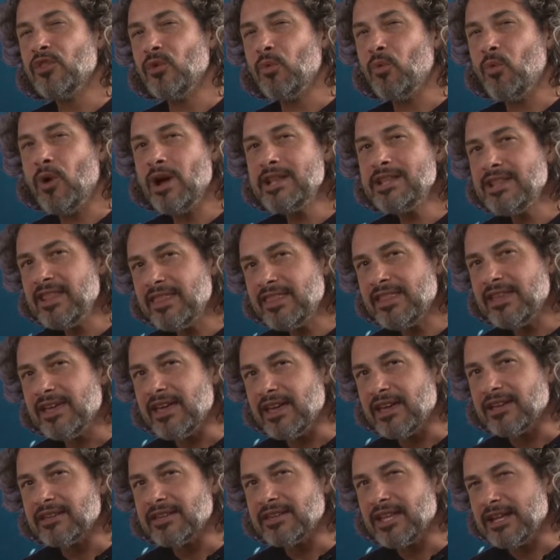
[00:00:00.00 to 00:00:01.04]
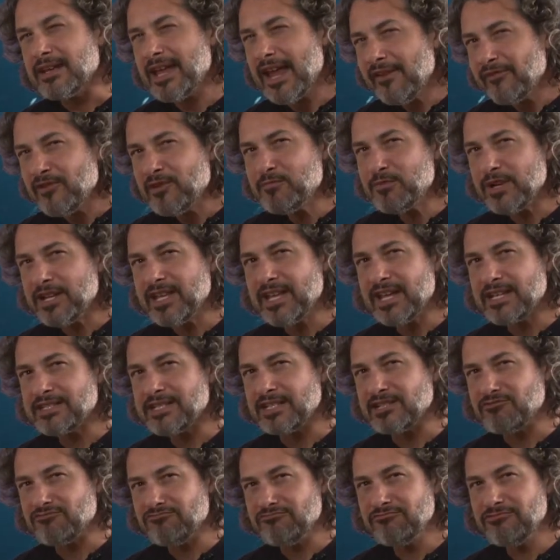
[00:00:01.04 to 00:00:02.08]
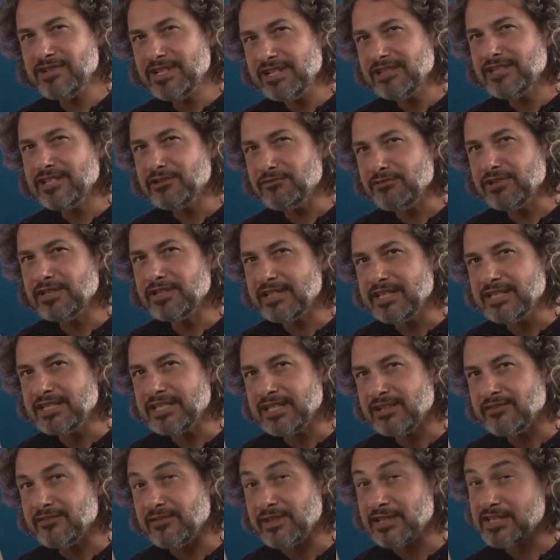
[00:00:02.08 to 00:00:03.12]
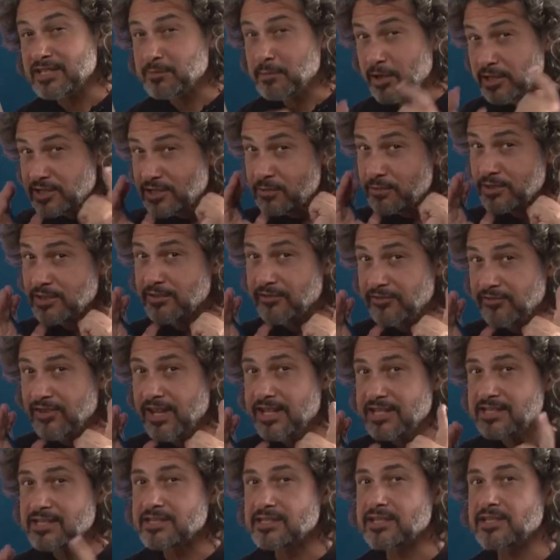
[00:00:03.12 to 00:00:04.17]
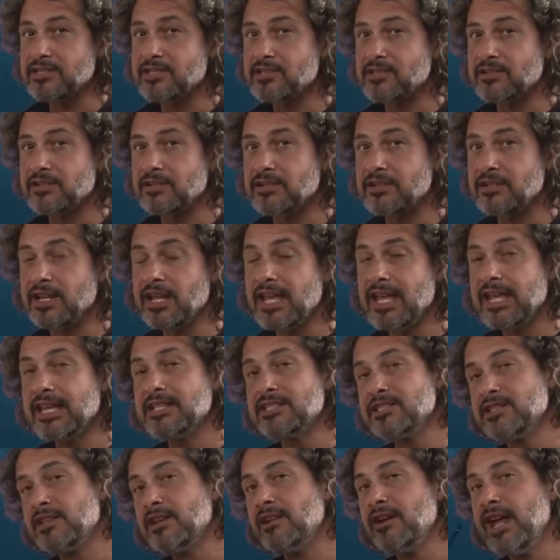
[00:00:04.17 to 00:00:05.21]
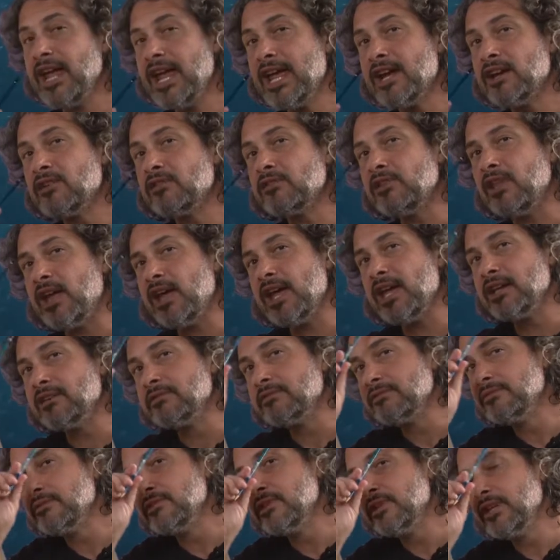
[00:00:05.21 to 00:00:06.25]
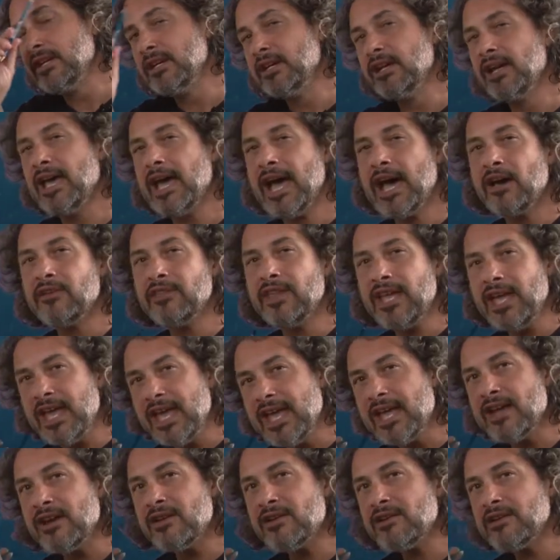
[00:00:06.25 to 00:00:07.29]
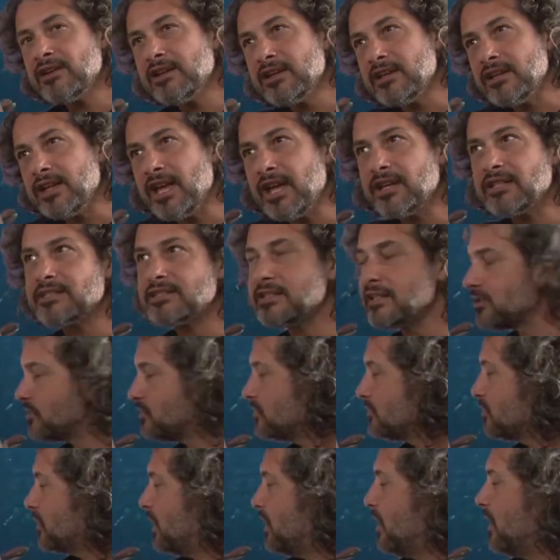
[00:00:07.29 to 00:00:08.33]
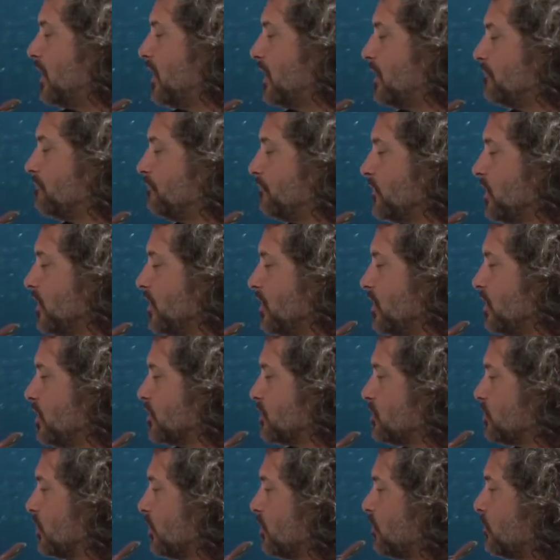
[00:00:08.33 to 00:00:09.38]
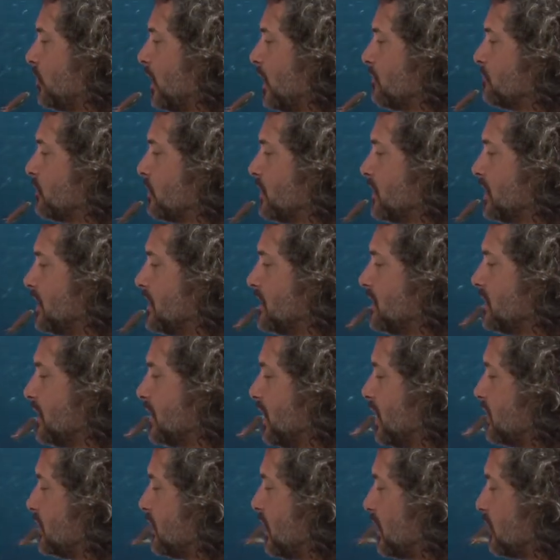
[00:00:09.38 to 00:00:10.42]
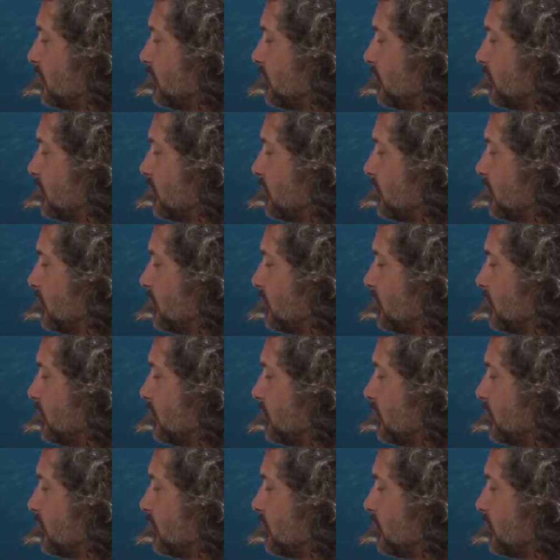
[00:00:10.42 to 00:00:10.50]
one thing that everybody has that's really, really different, especially where the face is concerned, is their hairline. How the hair connects to the head. So I'm going to indicate that a